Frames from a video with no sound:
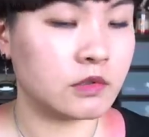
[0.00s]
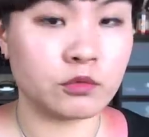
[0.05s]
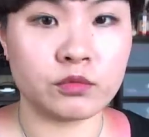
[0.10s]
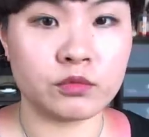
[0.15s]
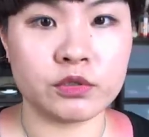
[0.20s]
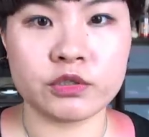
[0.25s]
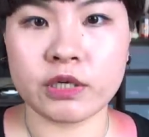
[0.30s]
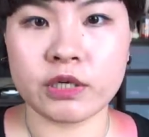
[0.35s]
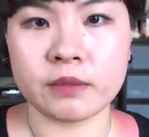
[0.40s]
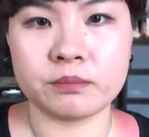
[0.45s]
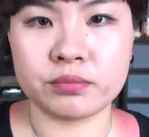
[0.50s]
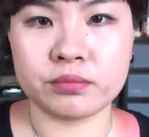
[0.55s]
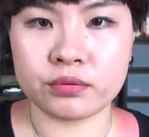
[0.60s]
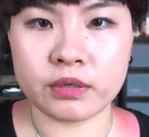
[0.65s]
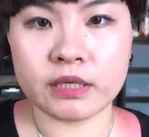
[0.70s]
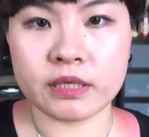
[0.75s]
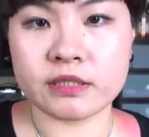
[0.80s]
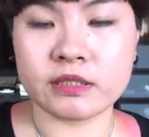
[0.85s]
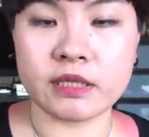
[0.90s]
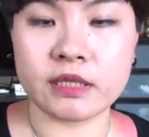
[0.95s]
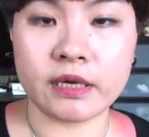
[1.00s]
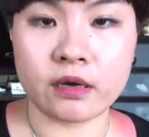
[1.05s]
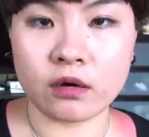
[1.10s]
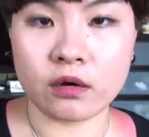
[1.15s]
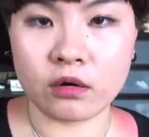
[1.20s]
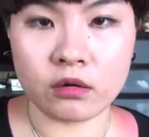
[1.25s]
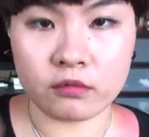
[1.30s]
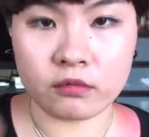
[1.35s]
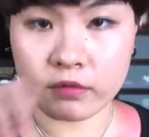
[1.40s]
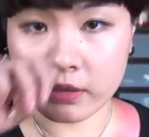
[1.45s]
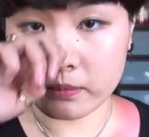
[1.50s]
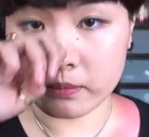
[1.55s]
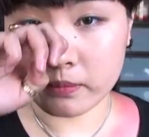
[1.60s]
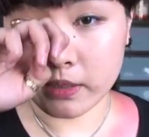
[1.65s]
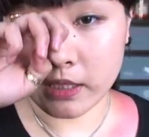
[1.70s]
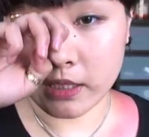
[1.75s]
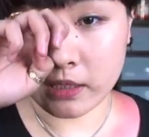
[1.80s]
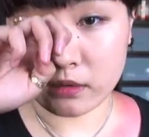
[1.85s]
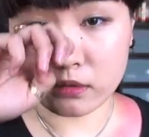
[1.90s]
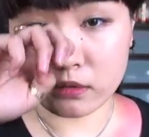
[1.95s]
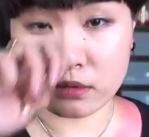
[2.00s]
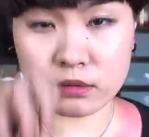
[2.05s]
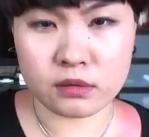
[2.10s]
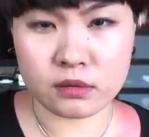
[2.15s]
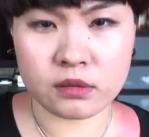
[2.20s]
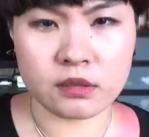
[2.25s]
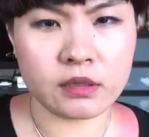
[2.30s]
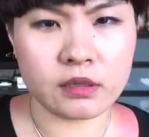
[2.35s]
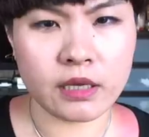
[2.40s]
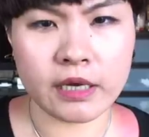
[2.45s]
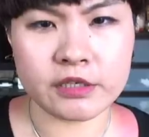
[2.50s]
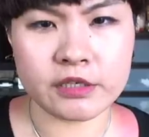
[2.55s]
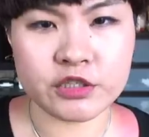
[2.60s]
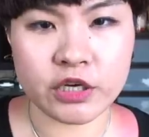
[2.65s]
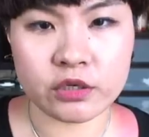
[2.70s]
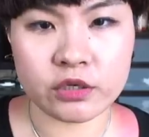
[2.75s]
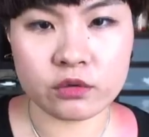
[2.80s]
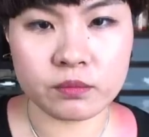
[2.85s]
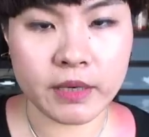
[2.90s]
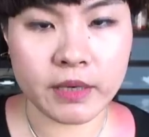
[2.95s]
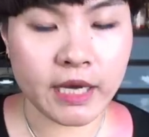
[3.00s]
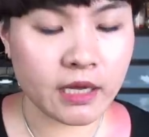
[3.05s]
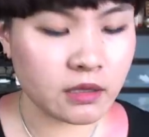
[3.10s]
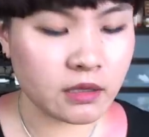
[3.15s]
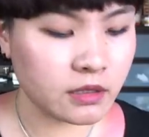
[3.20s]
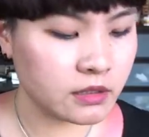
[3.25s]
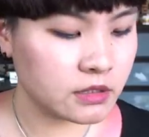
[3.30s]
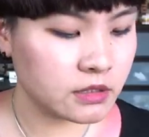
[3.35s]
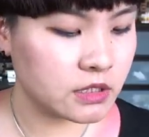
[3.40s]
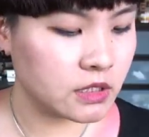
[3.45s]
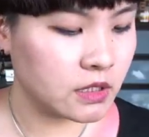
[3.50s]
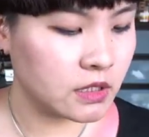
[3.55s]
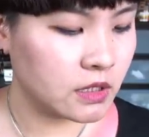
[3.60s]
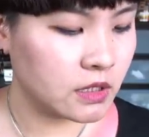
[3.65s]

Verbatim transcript: which I pressed like all of them in an eyeshadow palette,